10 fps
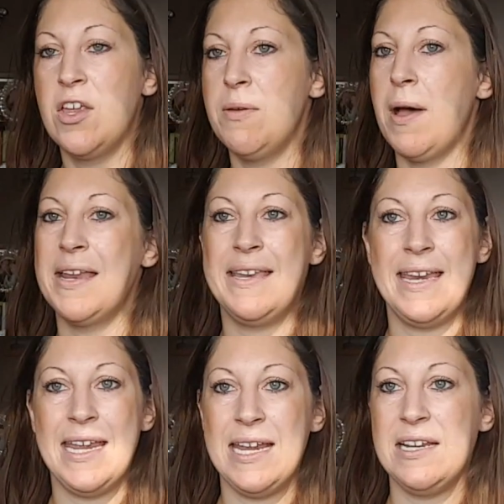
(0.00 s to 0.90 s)
You might
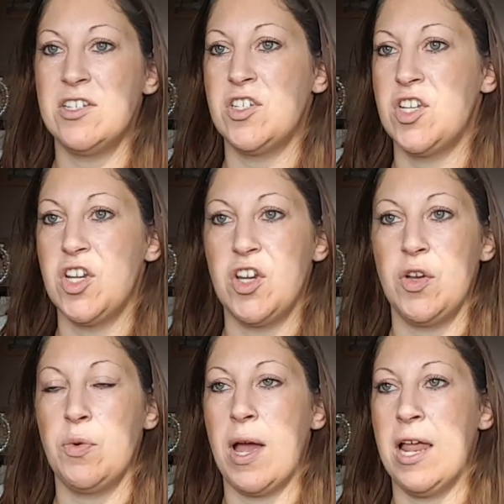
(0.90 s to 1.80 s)
need
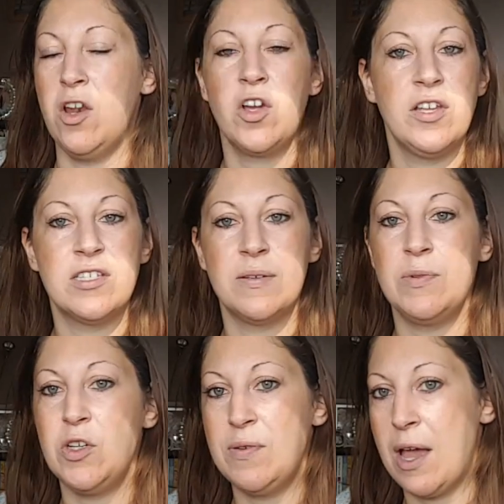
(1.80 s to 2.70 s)
to look at
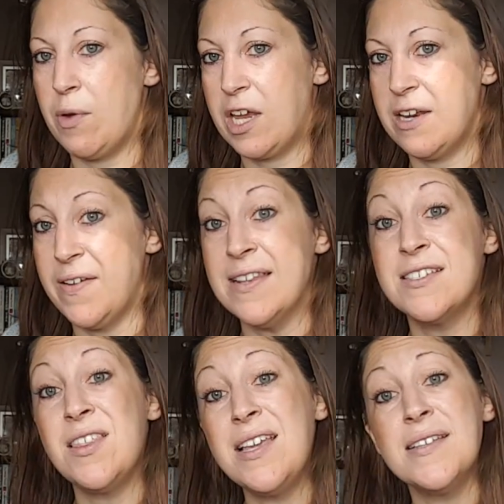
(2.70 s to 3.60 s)
some new networking
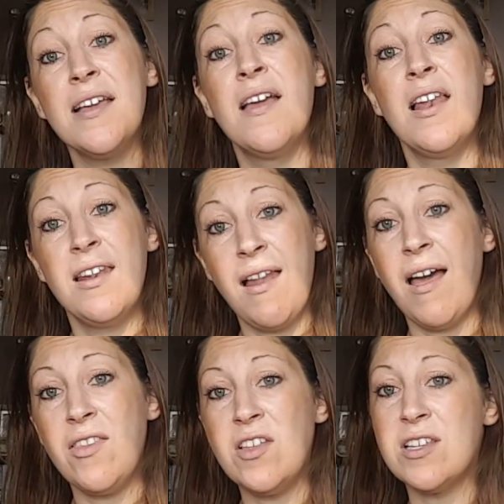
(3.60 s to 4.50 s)
events. So these
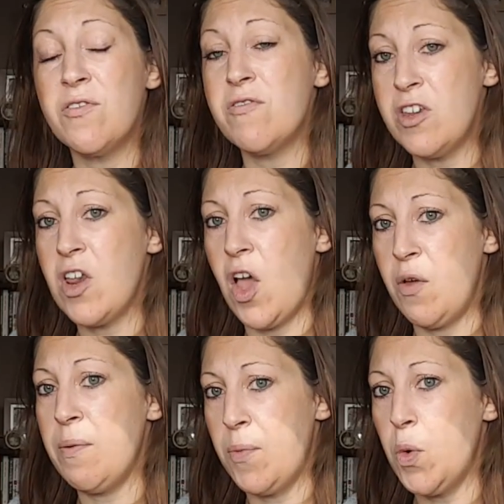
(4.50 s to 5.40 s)
are you
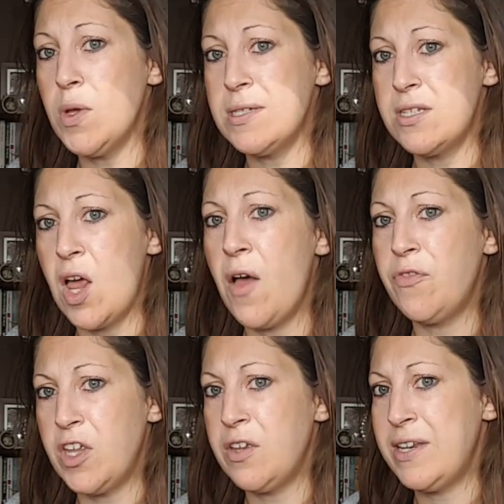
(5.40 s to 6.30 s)
know, important
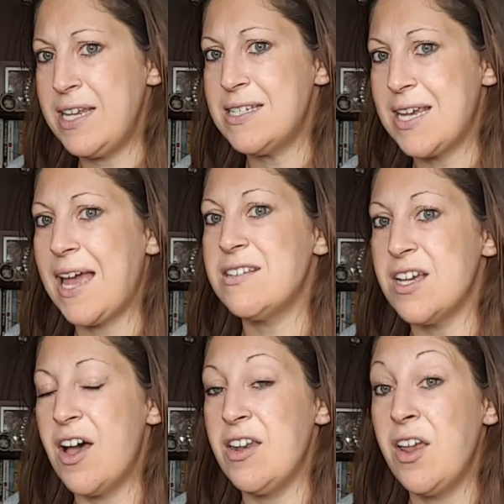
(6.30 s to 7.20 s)
stuff that you need to get
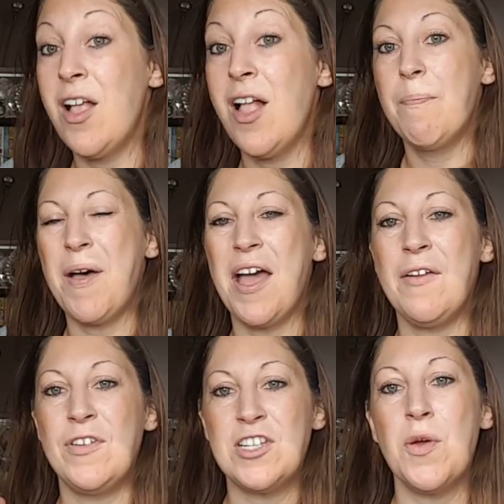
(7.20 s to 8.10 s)
done. But
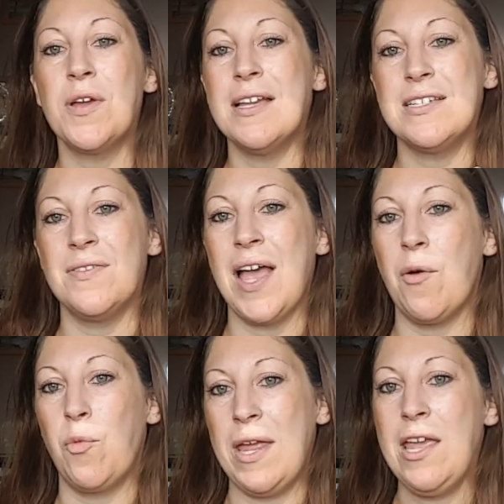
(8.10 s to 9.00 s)
if they don't get done
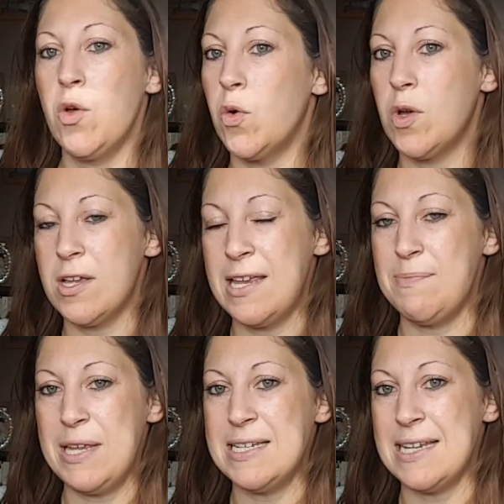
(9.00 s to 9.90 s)
that week or
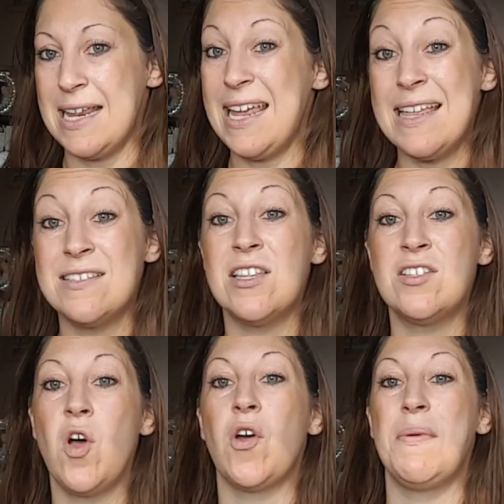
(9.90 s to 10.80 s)
immediately,
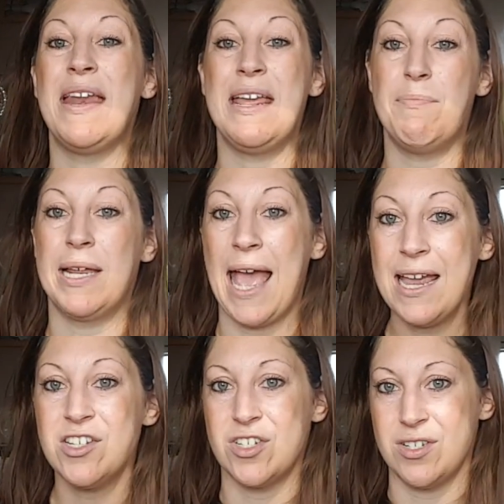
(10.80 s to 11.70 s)
there's not going to be any
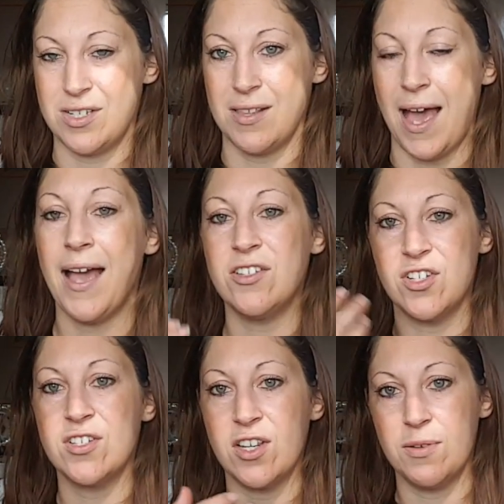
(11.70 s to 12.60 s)
implications to that. It's
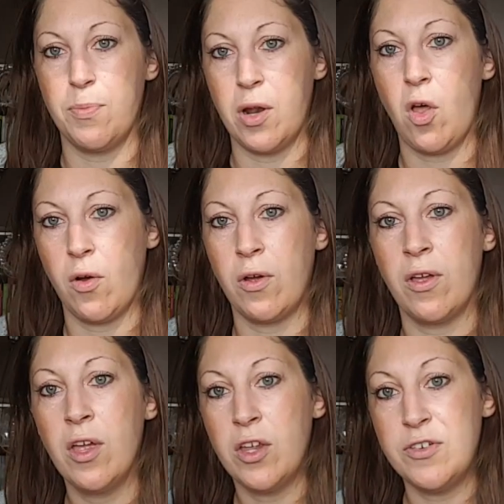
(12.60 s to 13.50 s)
just going to
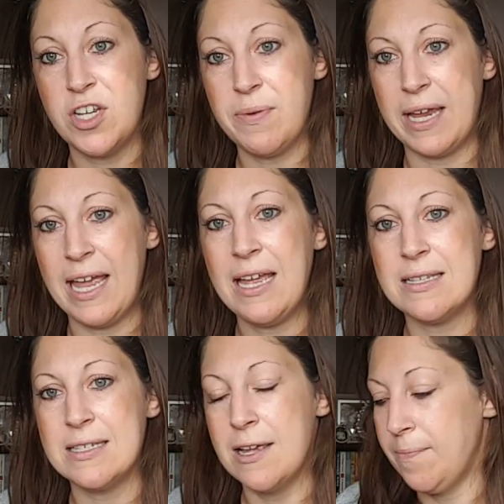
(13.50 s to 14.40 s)
prolong you doing
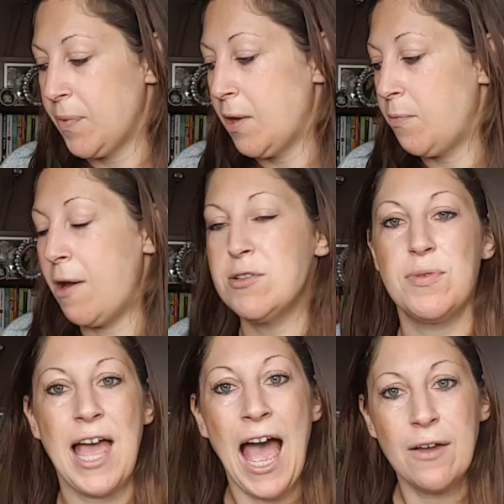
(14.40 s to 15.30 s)
it. Whereas
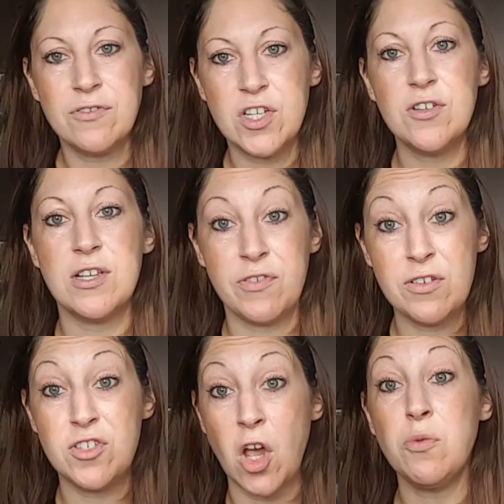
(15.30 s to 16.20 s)
with the have tos, if
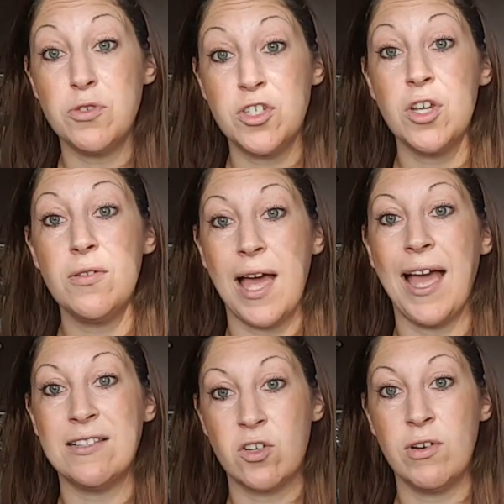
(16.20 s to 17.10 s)
you don't do
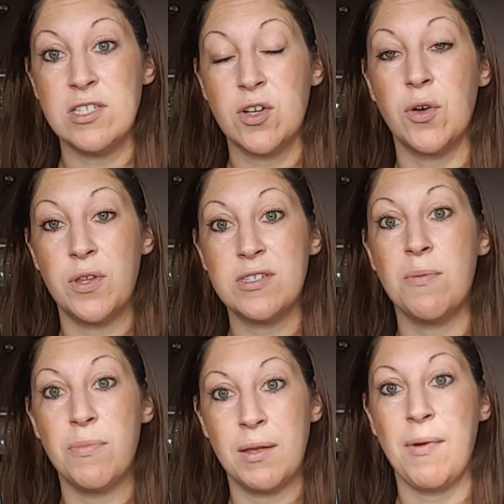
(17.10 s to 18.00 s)
that, it's critical that
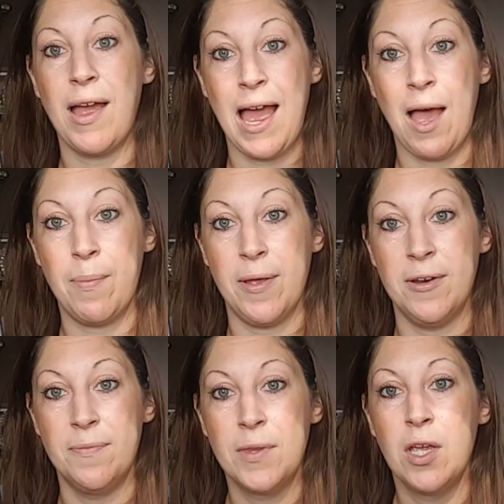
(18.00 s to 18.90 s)
something might
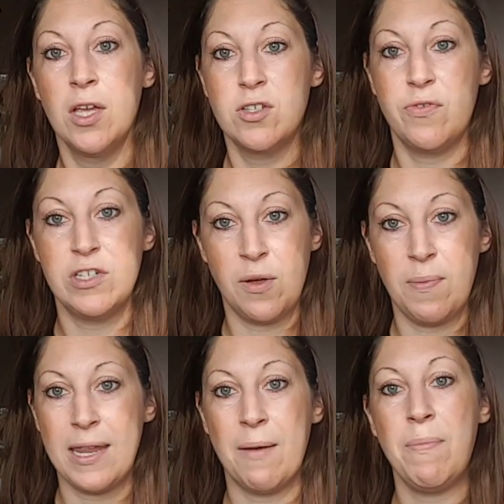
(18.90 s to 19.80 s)
happen. So if you don't
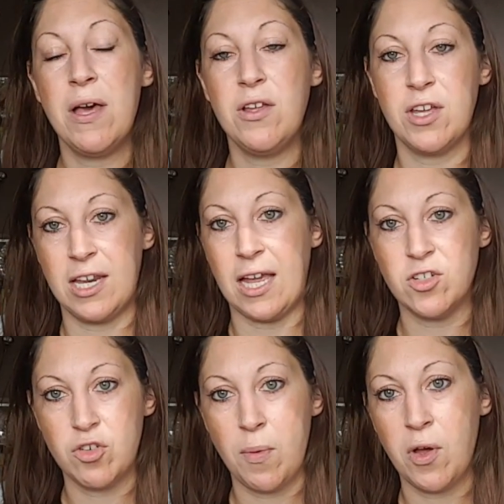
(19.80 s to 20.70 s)
pay that bill, you're going to get in
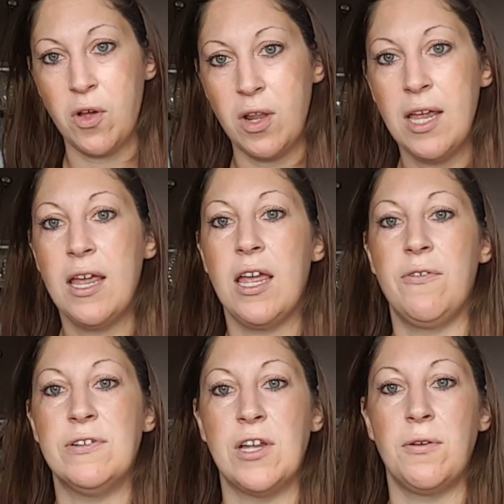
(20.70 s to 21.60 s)
trouble.
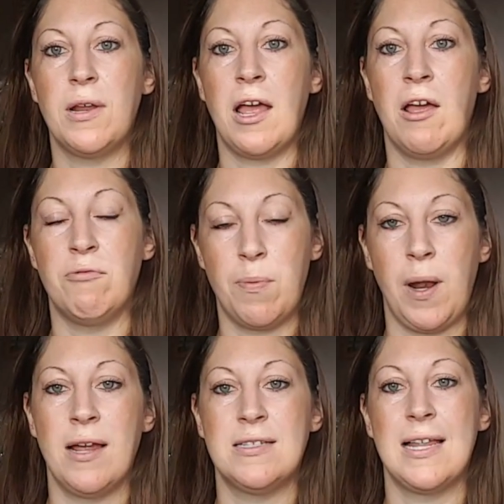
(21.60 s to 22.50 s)
If you don't
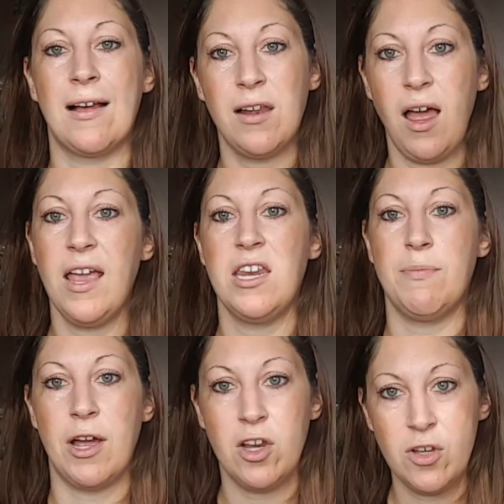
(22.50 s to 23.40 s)
reply to that client, you
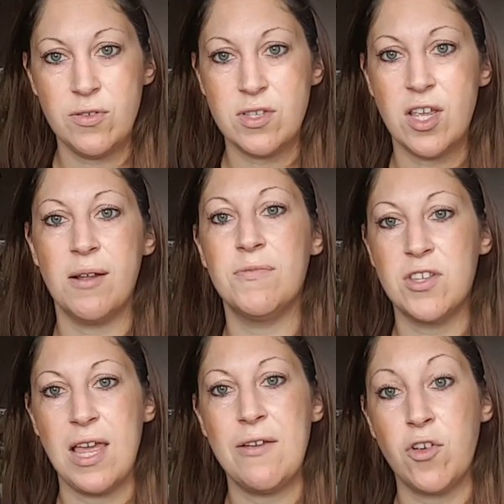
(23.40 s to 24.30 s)
might lose them.
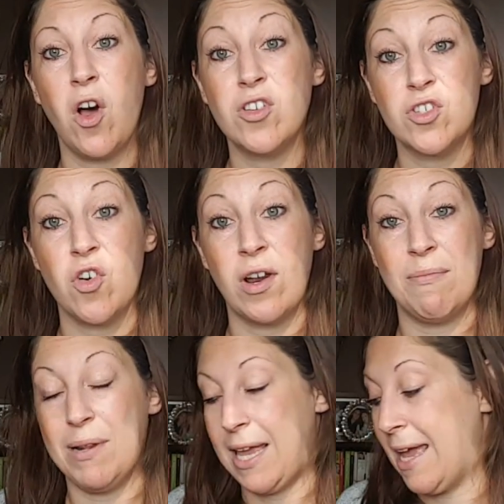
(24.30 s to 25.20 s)
So they've got strong
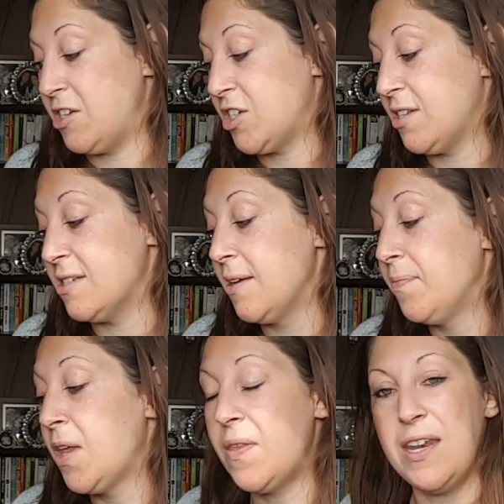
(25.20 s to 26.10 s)
implications.
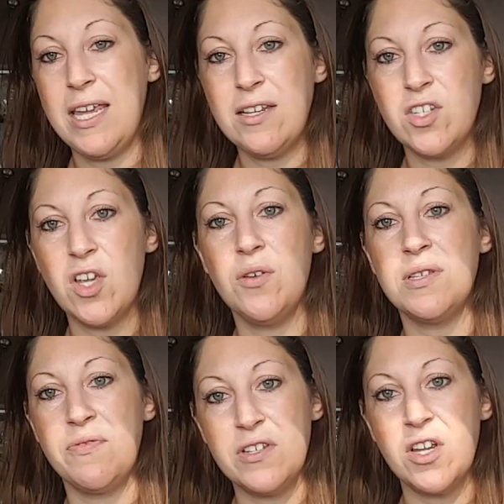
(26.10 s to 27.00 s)
The need tos,
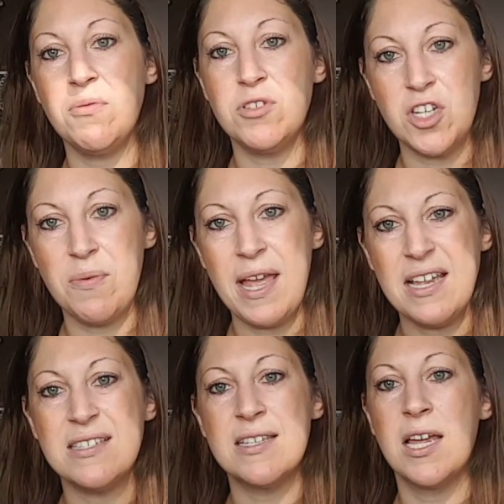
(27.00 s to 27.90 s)
if you don't do
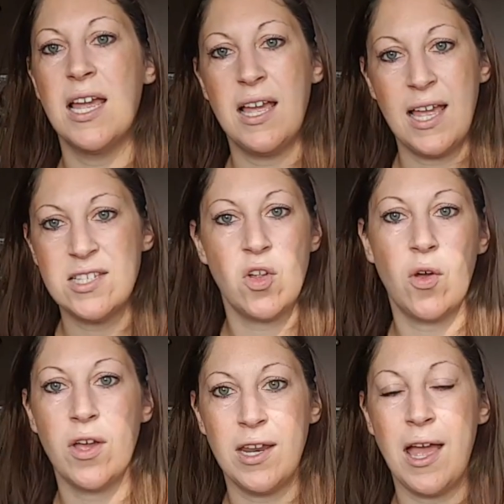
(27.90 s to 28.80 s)
it, it's
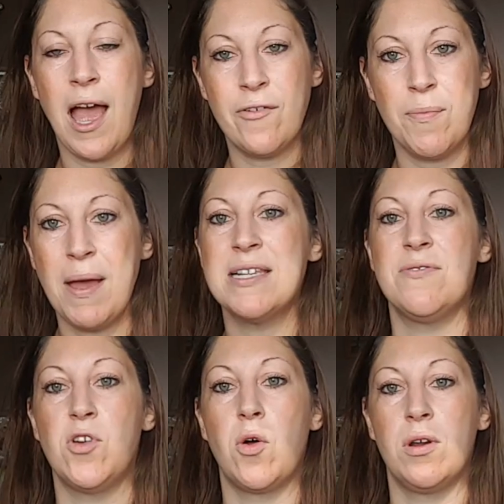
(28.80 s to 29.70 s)
not going to have a
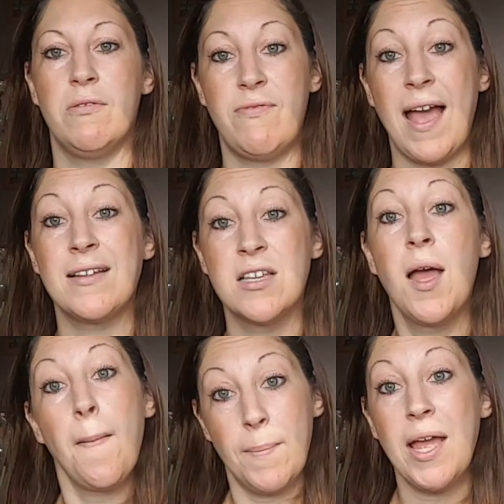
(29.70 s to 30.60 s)
massive knock-on effect,
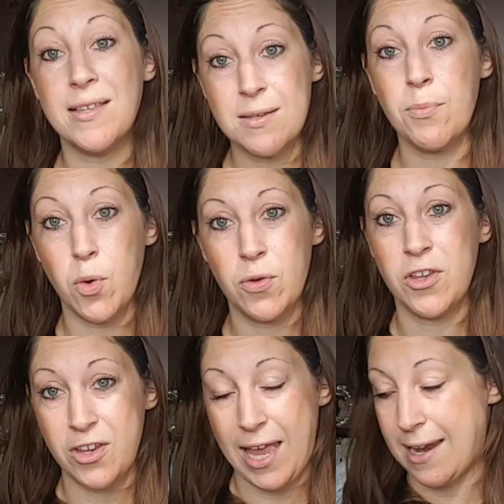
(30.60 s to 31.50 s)
but it's
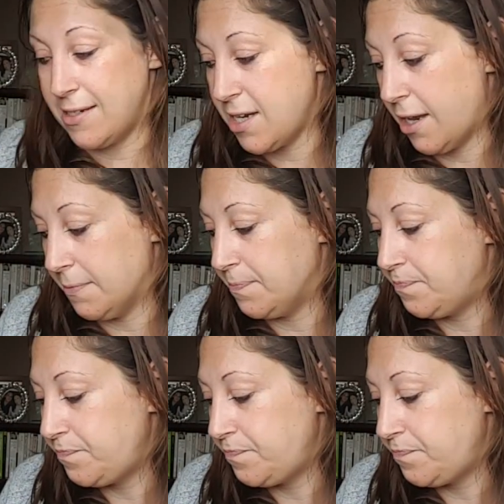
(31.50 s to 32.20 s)
important that you get it done.